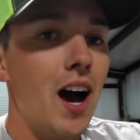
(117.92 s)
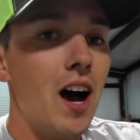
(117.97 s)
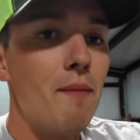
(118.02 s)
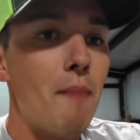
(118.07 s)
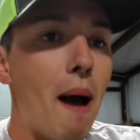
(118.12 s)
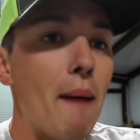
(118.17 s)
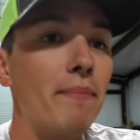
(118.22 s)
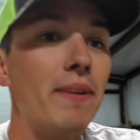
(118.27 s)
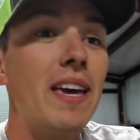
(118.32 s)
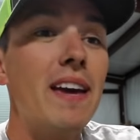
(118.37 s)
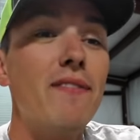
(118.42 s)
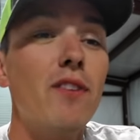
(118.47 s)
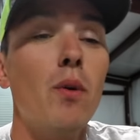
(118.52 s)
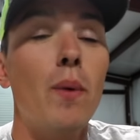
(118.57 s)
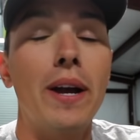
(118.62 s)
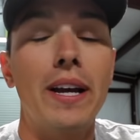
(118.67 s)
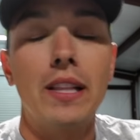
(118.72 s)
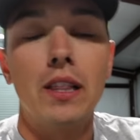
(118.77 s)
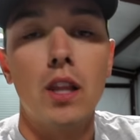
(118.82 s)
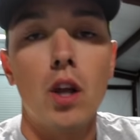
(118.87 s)
Um, I'm giving
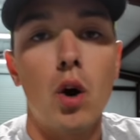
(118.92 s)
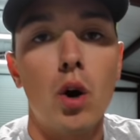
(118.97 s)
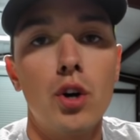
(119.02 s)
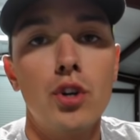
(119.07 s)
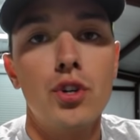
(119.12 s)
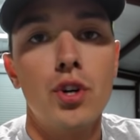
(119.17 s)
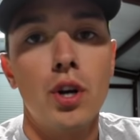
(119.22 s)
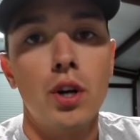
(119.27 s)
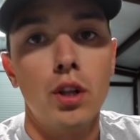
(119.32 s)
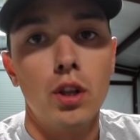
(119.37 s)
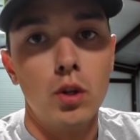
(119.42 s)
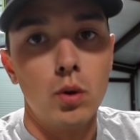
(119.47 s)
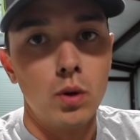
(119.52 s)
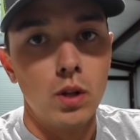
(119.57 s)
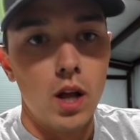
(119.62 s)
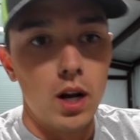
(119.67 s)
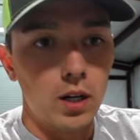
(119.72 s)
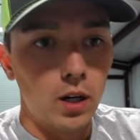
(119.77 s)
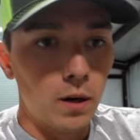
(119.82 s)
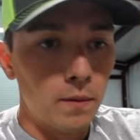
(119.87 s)
away a large lure
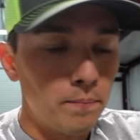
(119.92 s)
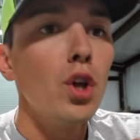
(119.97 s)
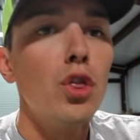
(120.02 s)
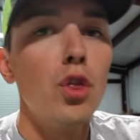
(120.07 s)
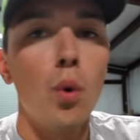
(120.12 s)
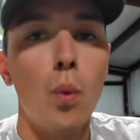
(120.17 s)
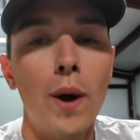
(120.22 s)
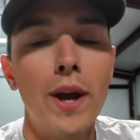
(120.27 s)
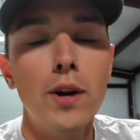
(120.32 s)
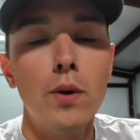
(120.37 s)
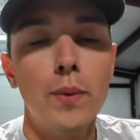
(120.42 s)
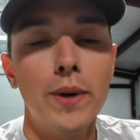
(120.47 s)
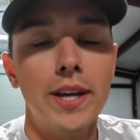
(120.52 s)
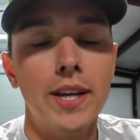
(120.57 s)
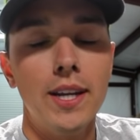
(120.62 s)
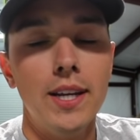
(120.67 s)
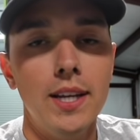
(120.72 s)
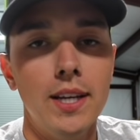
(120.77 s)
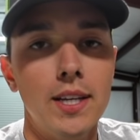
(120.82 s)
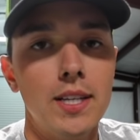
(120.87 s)
locker. The way to
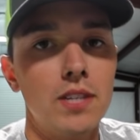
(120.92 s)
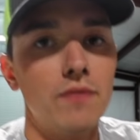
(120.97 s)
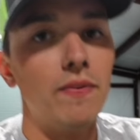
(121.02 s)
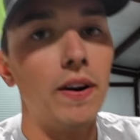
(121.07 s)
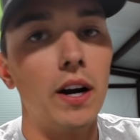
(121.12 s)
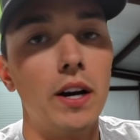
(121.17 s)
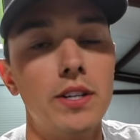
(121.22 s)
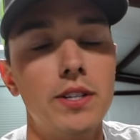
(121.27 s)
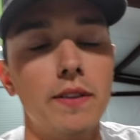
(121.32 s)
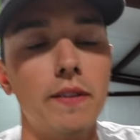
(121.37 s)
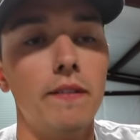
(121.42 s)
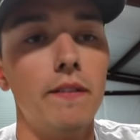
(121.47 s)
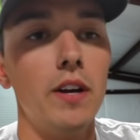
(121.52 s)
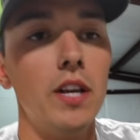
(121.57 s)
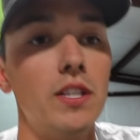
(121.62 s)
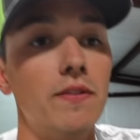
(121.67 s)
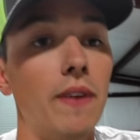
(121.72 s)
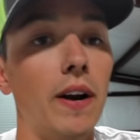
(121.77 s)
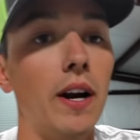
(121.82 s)
win is very it's